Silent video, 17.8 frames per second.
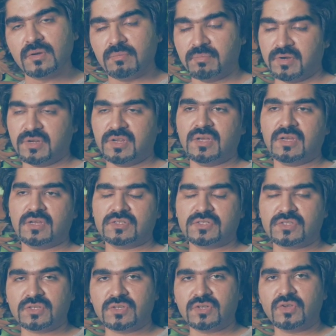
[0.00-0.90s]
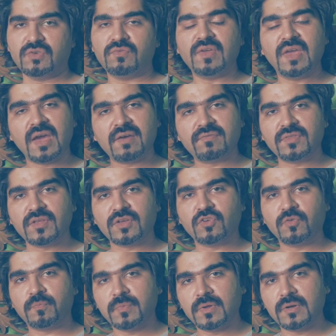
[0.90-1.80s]
But yes, we have the
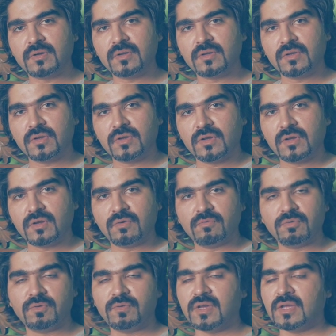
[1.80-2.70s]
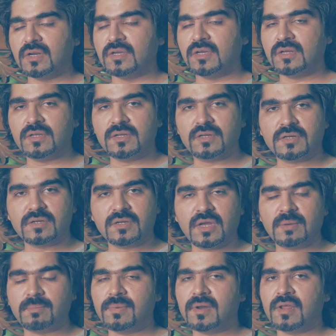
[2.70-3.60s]
equipment where we can edit
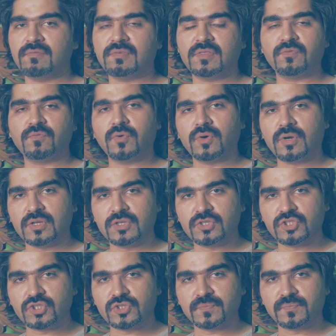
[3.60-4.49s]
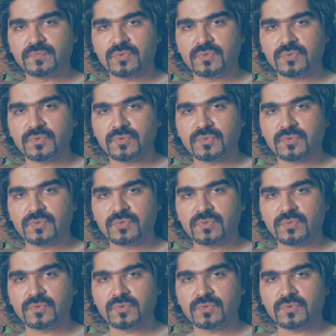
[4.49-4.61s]
and play with the footage.